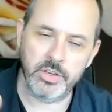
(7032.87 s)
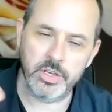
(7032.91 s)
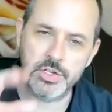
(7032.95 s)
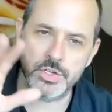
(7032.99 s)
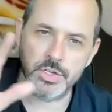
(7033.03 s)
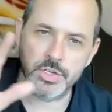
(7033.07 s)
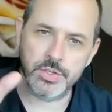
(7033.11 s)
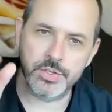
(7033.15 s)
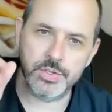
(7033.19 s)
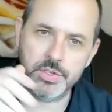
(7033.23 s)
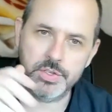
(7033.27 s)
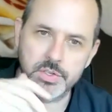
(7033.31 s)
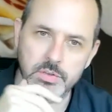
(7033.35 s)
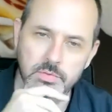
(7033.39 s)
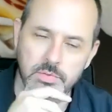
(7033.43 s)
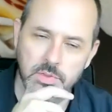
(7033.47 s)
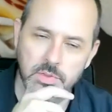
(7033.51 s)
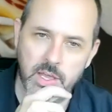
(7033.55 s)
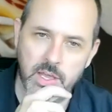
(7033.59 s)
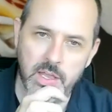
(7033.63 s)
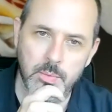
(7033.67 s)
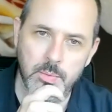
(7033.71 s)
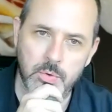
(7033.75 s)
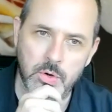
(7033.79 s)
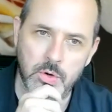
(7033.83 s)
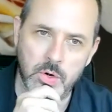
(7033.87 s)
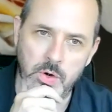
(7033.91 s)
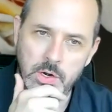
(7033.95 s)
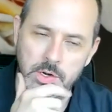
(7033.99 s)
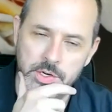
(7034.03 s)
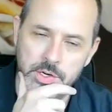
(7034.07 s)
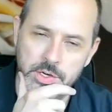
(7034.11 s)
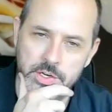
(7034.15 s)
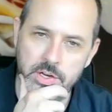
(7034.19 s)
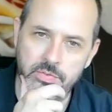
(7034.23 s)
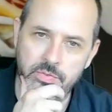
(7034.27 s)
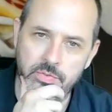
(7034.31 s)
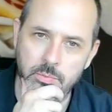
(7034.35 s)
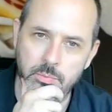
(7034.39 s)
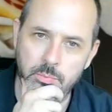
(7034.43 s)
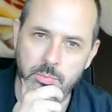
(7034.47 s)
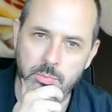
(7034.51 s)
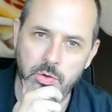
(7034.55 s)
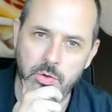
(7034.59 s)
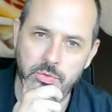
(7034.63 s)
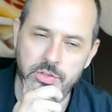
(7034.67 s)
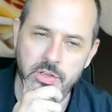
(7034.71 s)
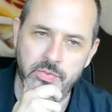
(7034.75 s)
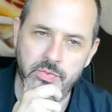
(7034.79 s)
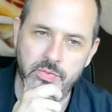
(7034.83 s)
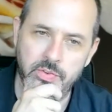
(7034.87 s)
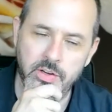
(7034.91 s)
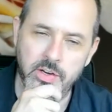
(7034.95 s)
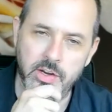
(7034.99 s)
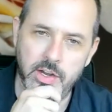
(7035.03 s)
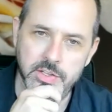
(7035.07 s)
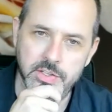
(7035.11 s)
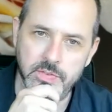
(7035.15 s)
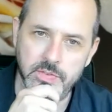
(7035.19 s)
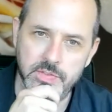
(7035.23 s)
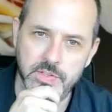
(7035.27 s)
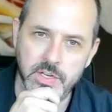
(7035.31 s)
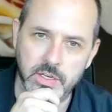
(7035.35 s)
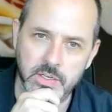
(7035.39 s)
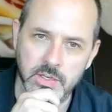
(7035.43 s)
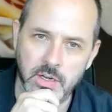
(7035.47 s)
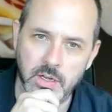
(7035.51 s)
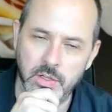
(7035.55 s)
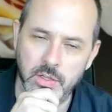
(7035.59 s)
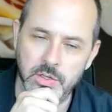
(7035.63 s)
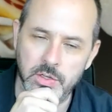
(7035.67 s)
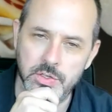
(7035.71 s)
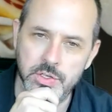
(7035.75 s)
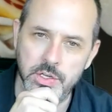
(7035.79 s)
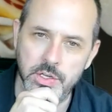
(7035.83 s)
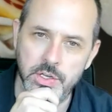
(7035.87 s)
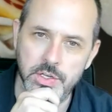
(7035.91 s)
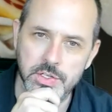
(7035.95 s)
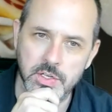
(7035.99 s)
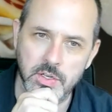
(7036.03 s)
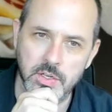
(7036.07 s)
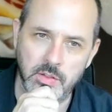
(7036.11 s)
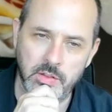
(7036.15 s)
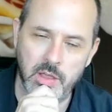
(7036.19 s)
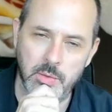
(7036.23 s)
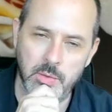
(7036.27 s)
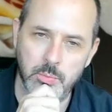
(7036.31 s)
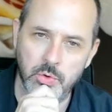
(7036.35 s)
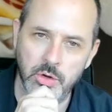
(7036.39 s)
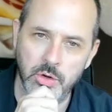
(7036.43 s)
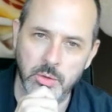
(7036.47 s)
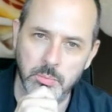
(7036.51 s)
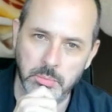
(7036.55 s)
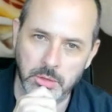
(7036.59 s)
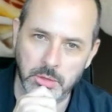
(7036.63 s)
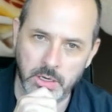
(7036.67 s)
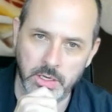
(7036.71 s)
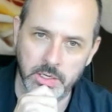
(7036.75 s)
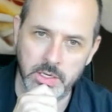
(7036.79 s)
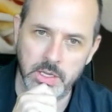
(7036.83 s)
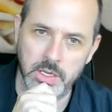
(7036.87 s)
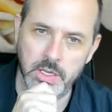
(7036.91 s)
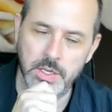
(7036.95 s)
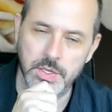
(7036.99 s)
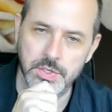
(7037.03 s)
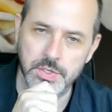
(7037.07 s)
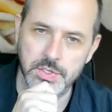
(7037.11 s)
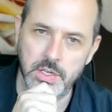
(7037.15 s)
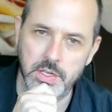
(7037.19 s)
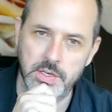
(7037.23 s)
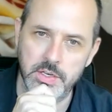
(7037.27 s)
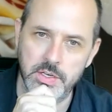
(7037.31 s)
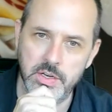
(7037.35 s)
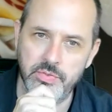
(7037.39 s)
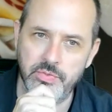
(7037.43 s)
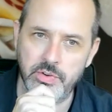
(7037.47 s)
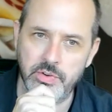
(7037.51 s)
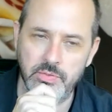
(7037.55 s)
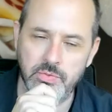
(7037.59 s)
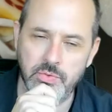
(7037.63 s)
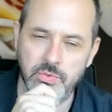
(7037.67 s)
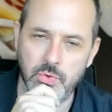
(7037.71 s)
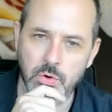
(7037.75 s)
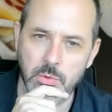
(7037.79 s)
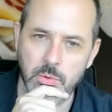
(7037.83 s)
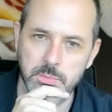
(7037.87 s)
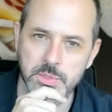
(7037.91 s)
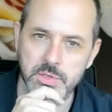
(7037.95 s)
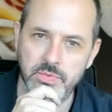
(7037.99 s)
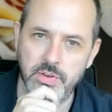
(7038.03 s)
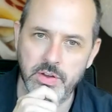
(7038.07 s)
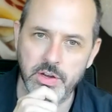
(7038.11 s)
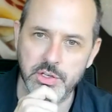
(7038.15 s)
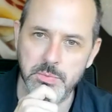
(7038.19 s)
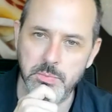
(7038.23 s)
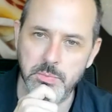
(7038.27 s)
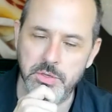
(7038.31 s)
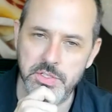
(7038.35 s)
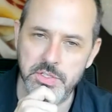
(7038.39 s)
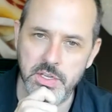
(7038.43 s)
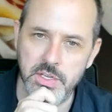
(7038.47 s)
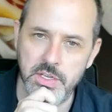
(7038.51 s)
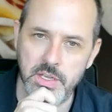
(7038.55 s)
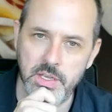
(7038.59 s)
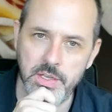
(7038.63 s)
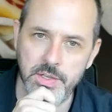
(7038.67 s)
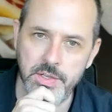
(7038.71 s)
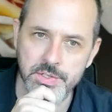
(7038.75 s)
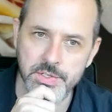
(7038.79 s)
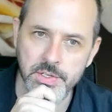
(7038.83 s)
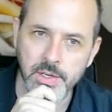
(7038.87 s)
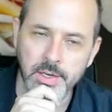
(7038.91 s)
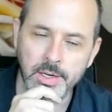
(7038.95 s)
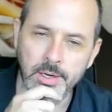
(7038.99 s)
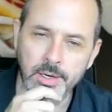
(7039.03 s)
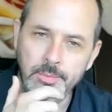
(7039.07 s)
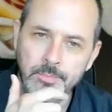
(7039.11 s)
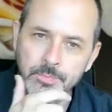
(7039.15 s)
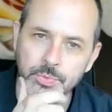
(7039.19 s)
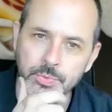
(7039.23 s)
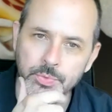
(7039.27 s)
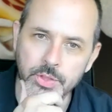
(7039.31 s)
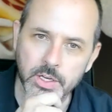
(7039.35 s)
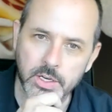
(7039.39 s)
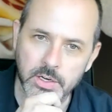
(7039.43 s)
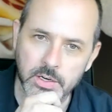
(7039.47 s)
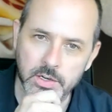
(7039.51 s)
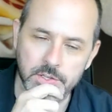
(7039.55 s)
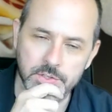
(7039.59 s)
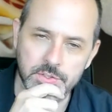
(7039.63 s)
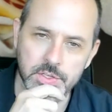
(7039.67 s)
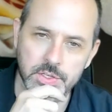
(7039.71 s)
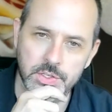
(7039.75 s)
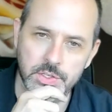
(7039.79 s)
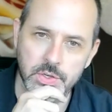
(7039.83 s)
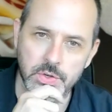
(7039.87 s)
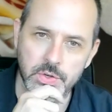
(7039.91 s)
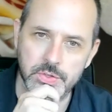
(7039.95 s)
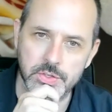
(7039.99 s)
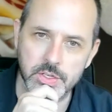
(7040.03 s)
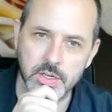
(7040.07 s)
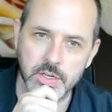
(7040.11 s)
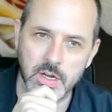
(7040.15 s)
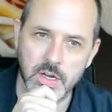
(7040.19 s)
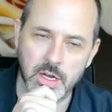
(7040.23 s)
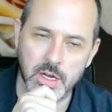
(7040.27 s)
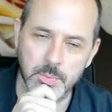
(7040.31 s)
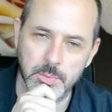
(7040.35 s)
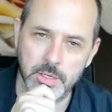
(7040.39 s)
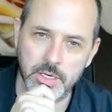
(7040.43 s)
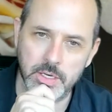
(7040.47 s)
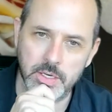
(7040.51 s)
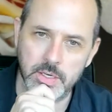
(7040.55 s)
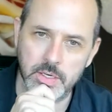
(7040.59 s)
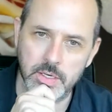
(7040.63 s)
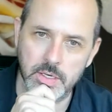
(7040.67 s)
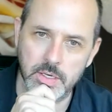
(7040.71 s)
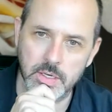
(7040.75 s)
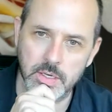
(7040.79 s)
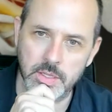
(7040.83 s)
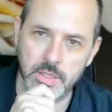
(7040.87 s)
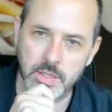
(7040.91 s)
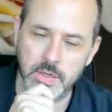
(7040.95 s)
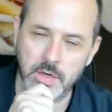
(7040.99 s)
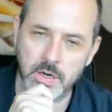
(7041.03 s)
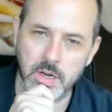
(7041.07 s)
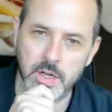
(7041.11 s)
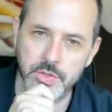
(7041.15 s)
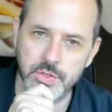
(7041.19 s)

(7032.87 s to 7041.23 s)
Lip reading: divisions of labor and both different kinds of technologies and laboring bodies and different forms of expertise that constitutes a common